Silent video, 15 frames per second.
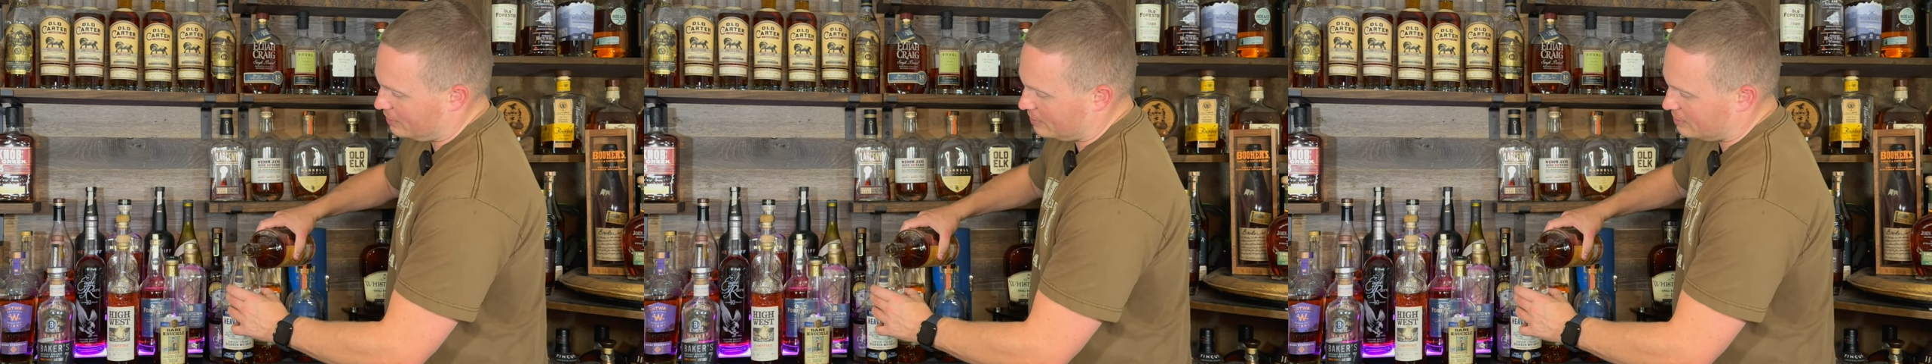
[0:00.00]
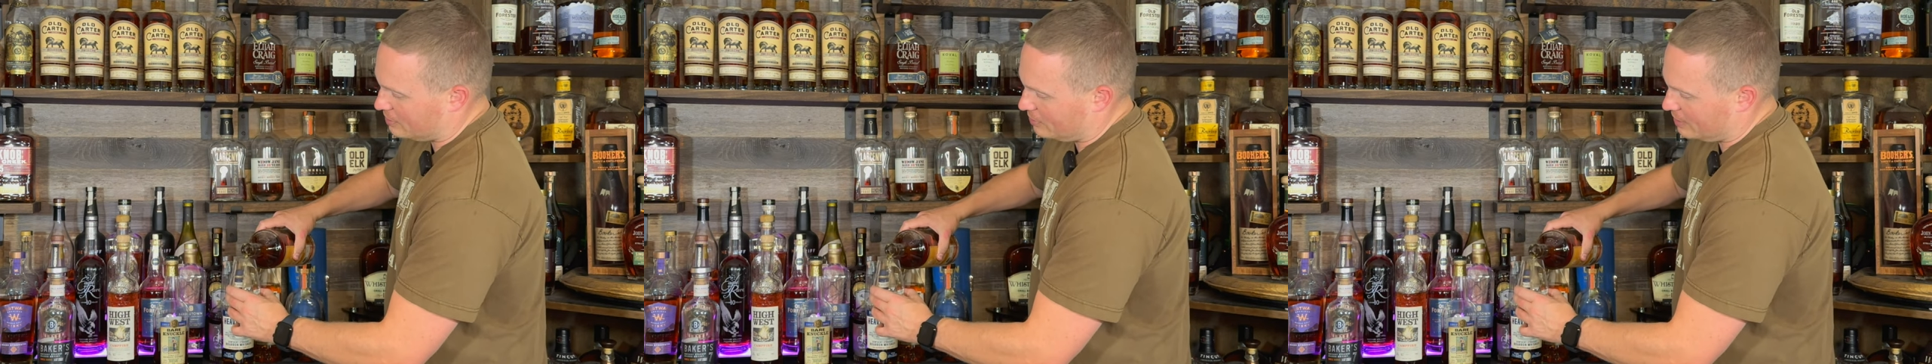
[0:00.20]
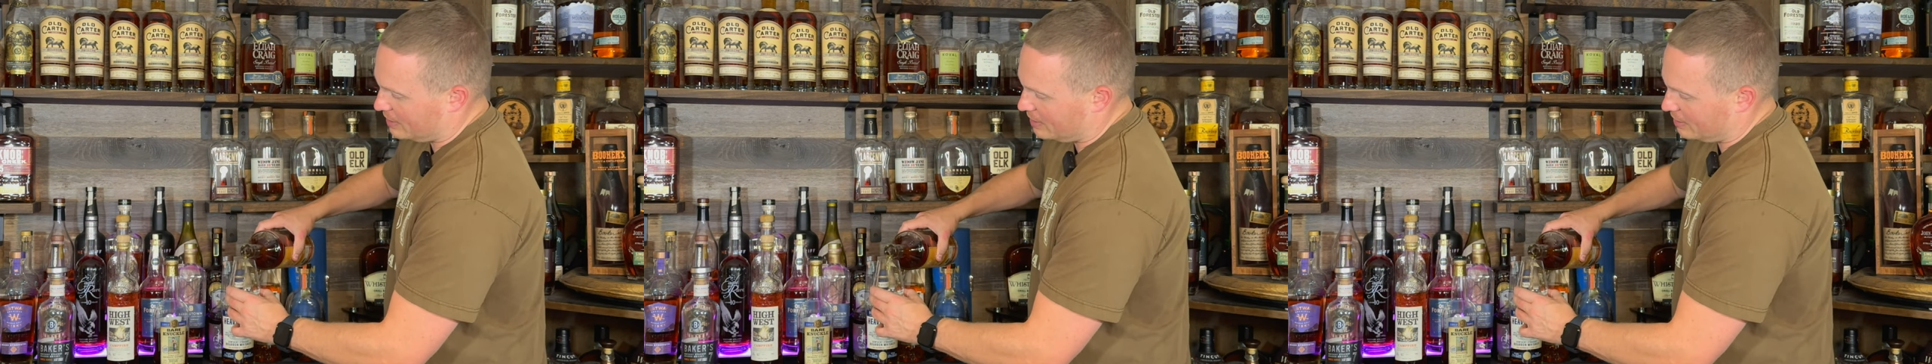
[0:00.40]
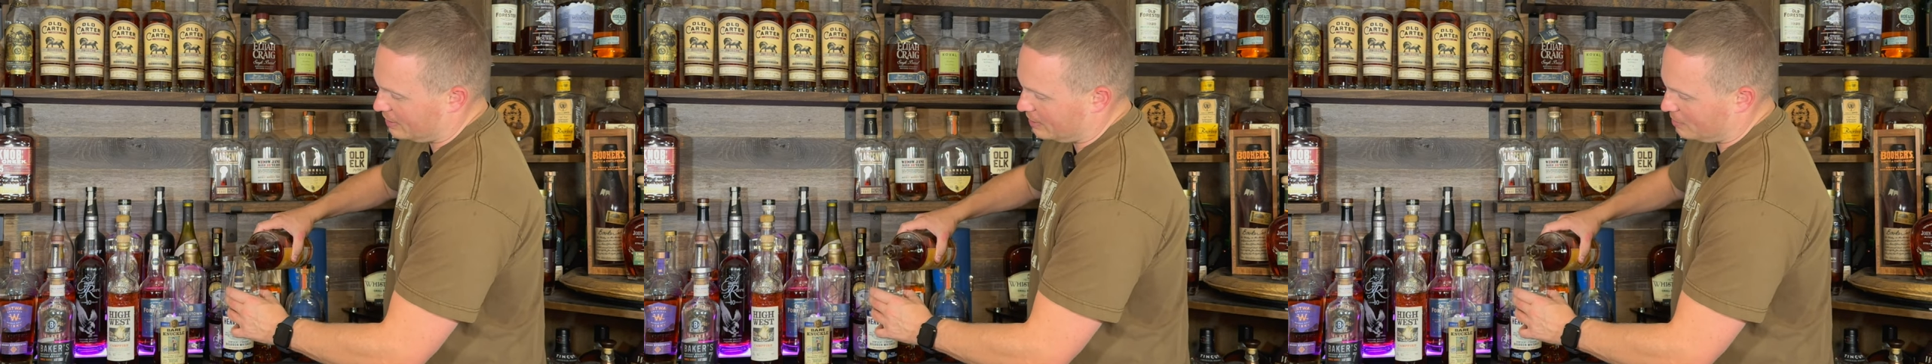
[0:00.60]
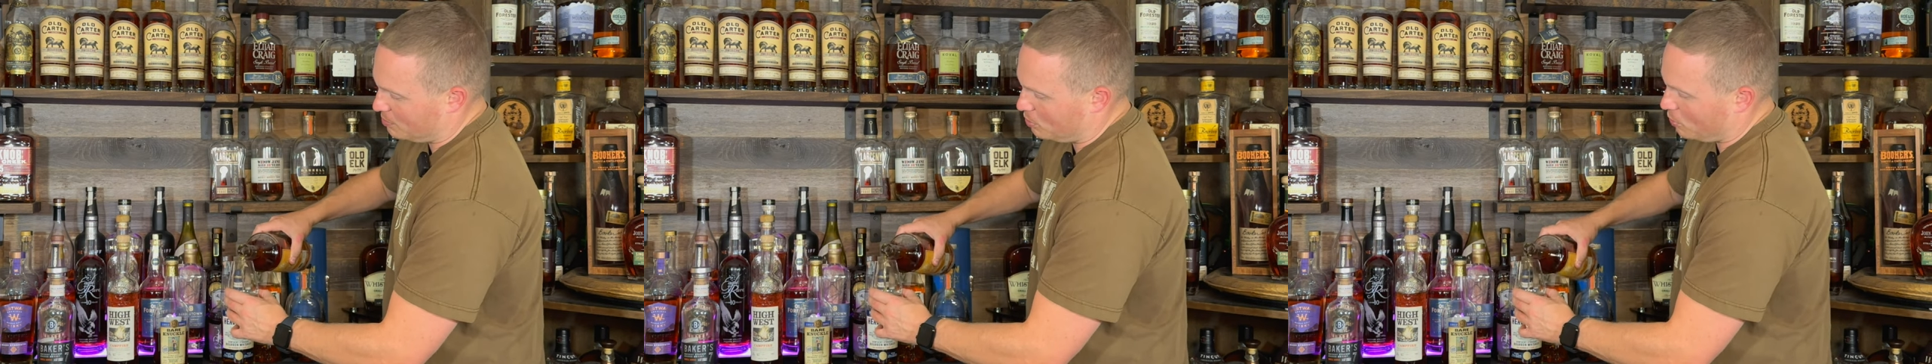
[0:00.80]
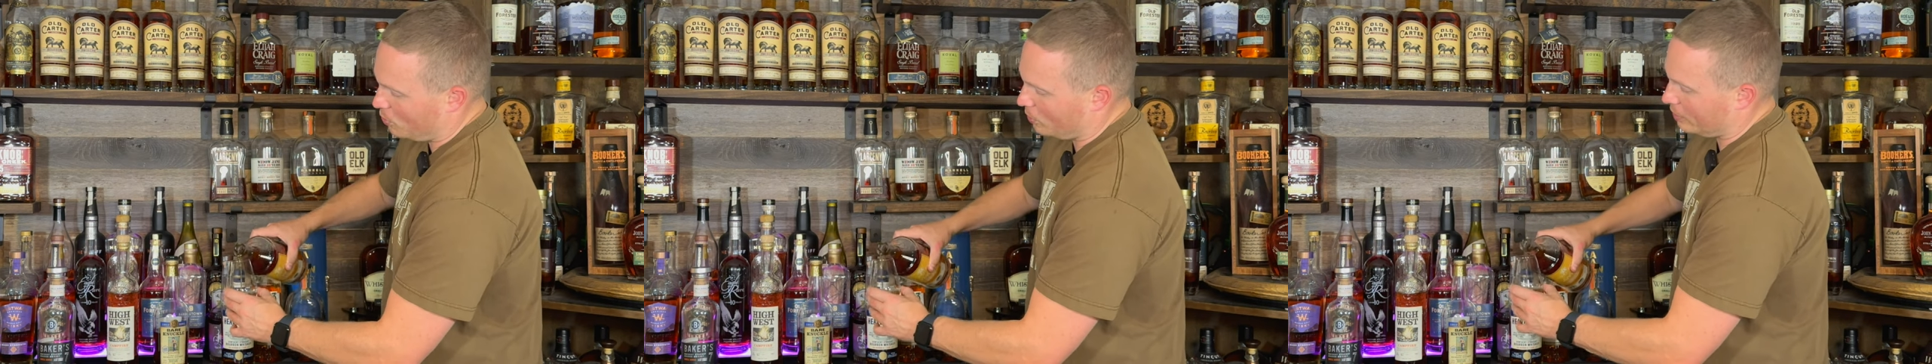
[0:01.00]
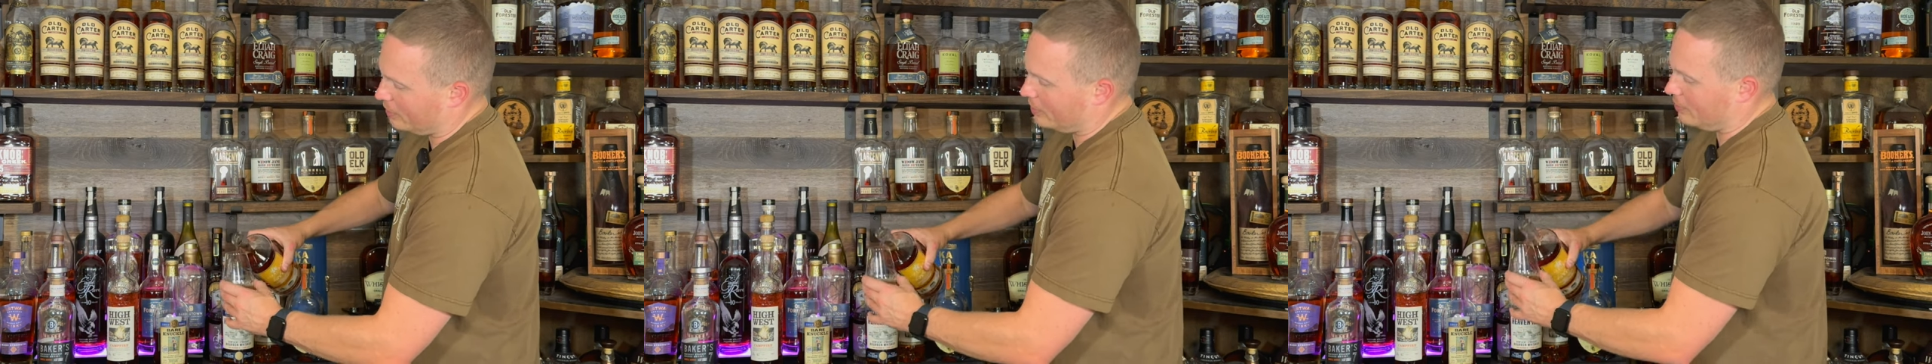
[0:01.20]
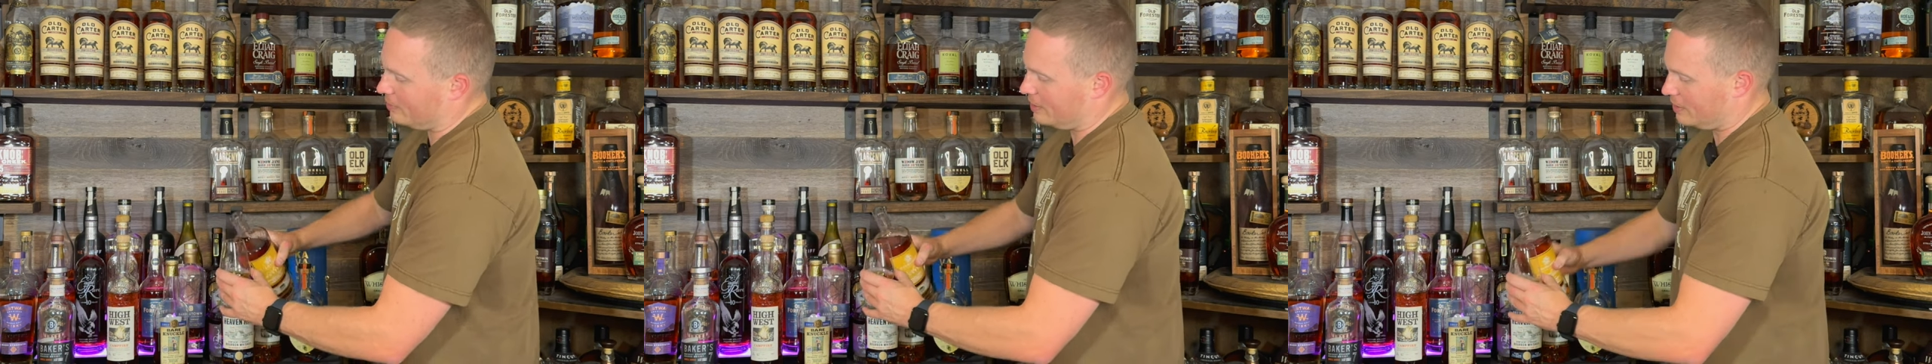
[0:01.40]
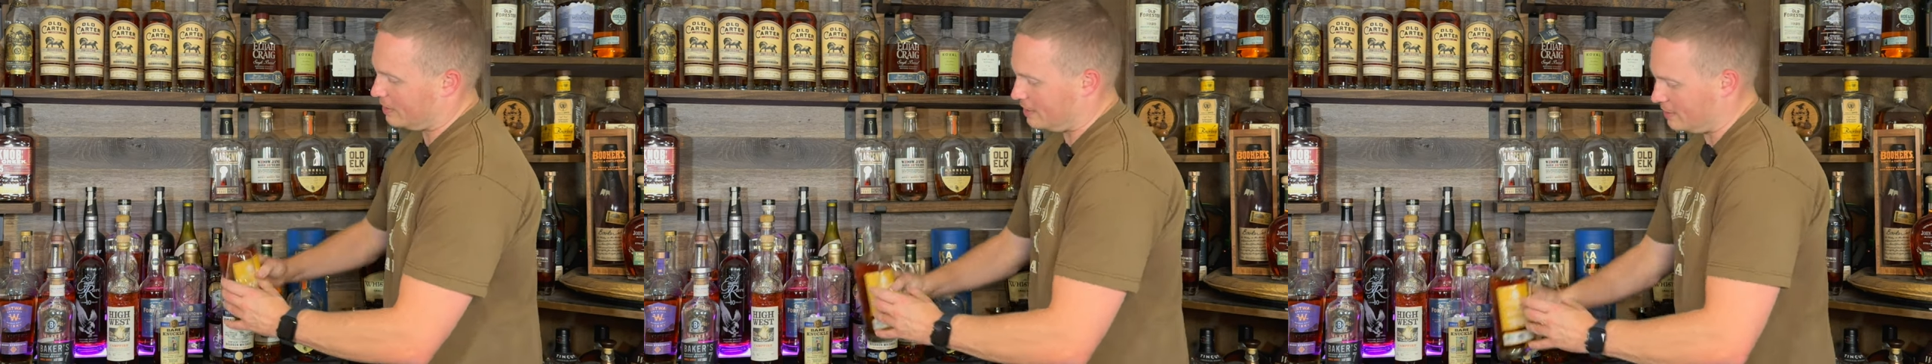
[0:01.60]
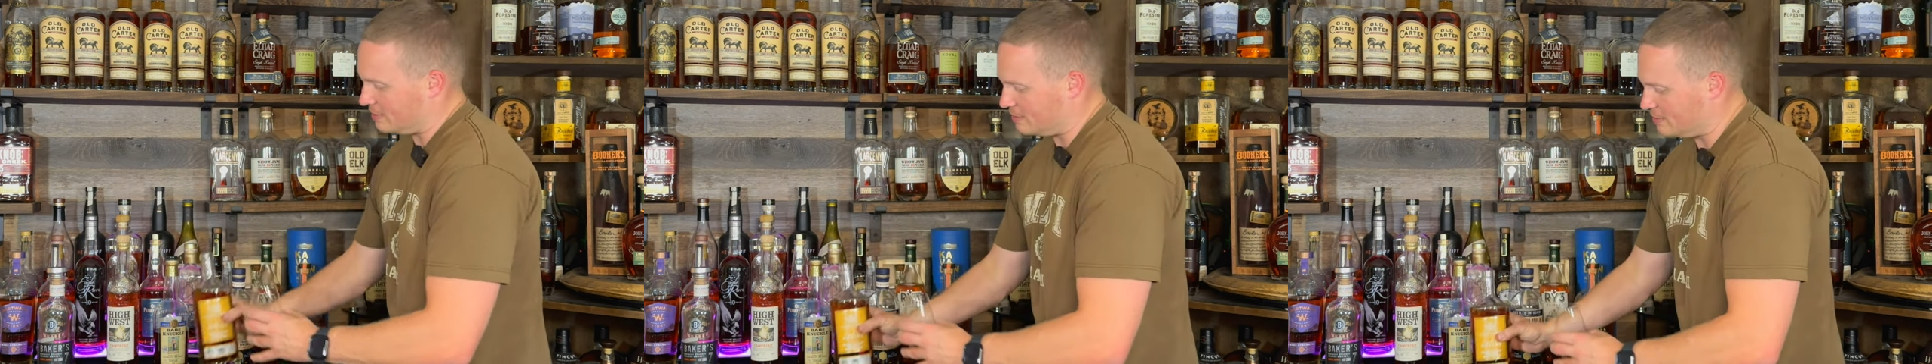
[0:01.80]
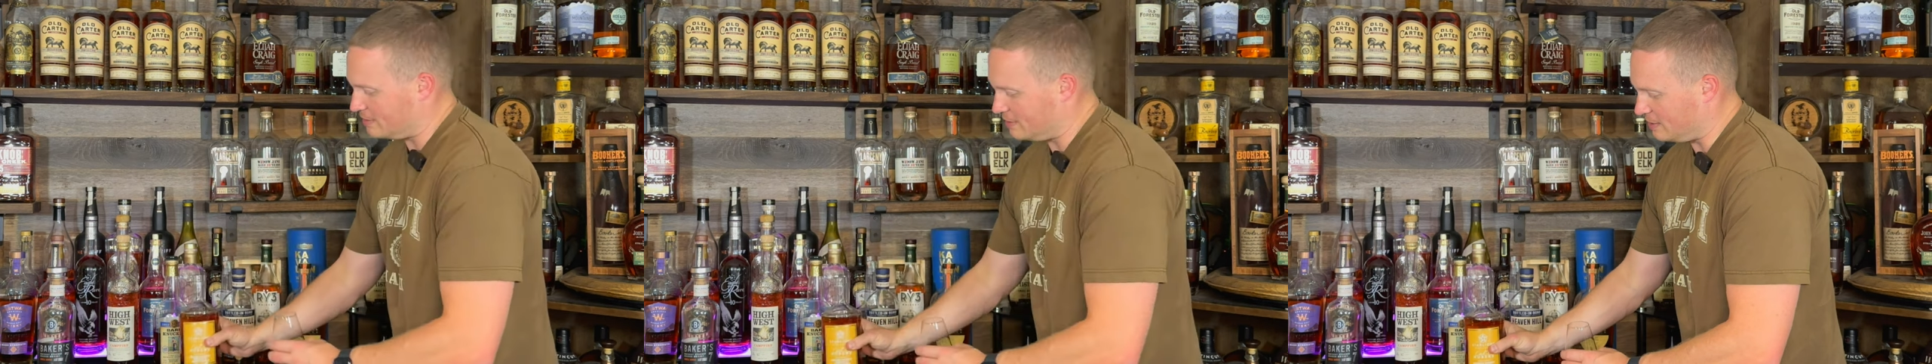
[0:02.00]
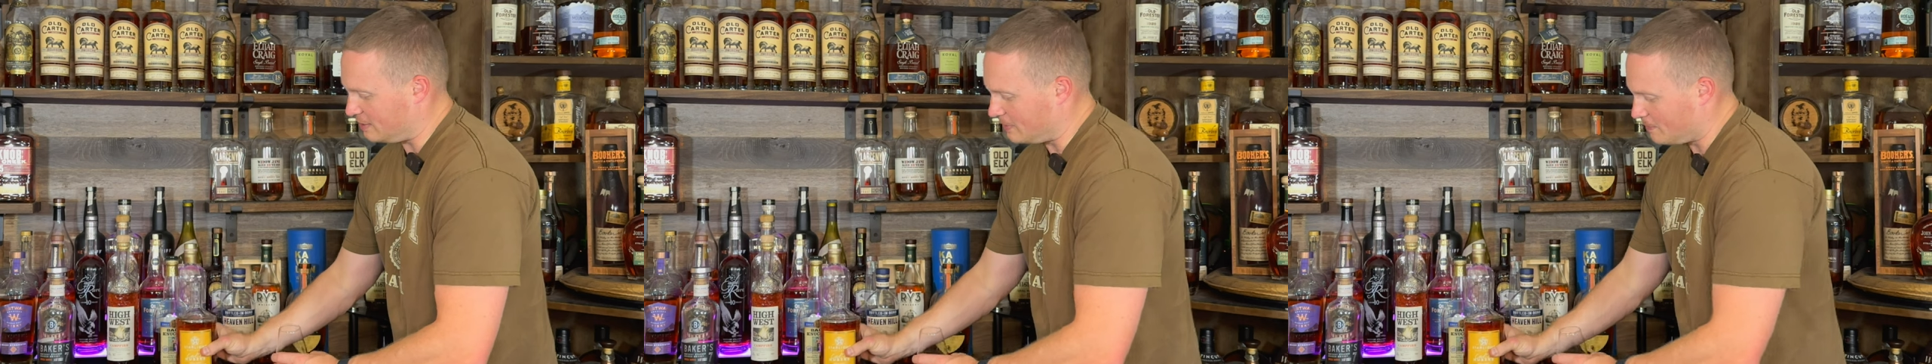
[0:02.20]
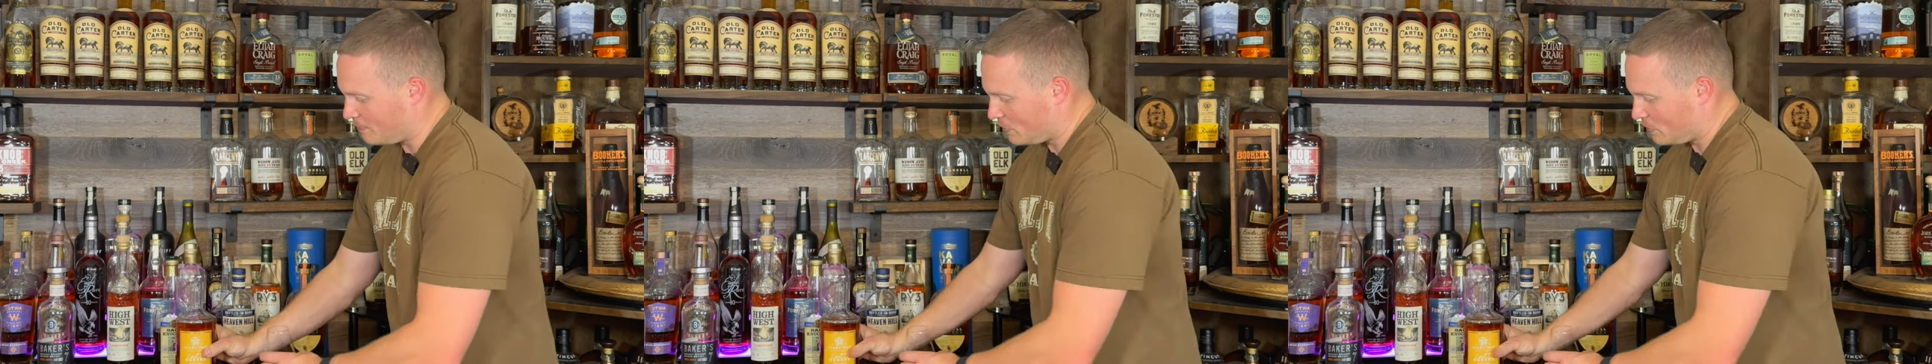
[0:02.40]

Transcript: Let's go ahead and get a pour going and see